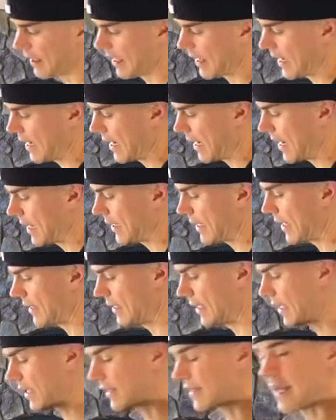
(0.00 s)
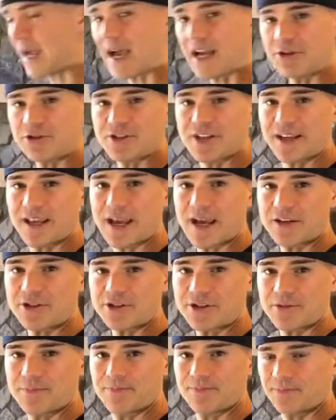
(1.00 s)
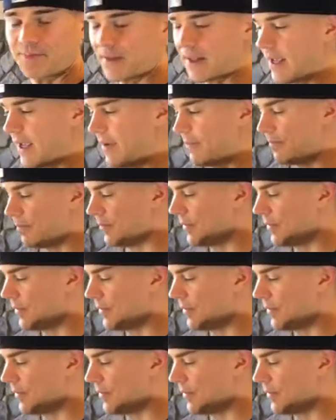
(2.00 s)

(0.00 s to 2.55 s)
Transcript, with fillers: and I take out the hydrogen catcher, okay?